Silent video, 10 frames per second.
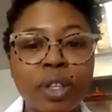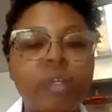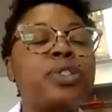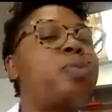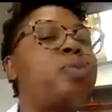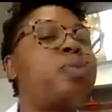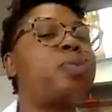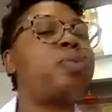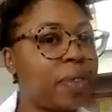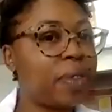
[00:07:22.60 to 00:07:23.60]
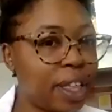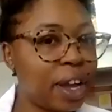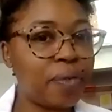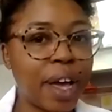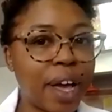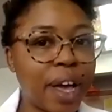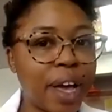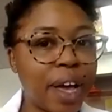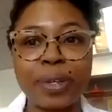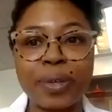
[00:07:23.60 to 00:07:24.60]
There's some things we have to clarify,
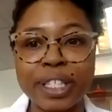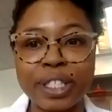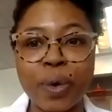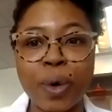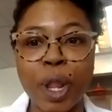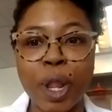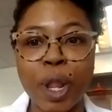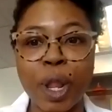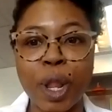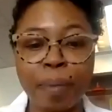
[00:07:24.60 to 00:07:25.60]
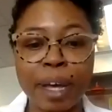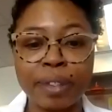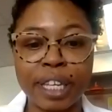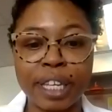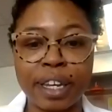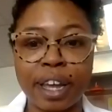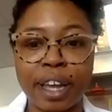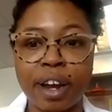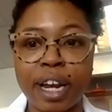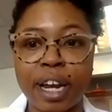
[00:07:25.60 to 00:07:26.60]
but you guys know a lot about DNA
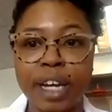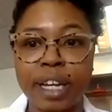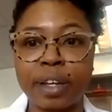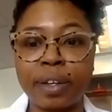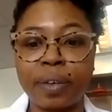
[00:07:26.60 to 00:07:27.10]
already.